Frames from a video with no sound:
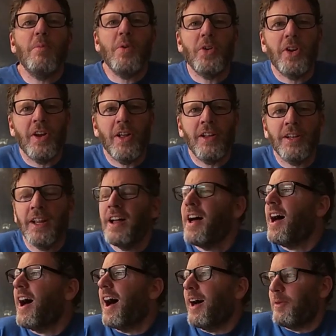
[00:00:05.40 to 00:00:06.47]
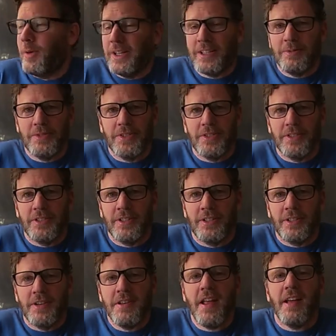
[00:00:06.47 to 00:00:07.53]
Morning all, and welcome to
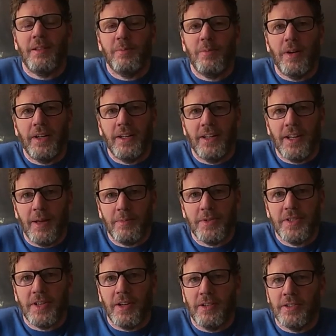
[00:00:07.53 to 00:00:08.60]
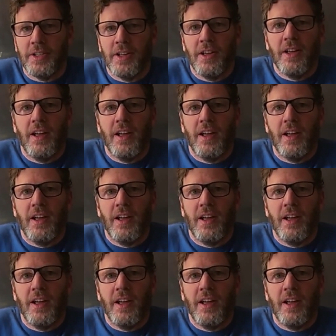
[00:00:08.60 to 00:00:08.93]
another nail-biting episode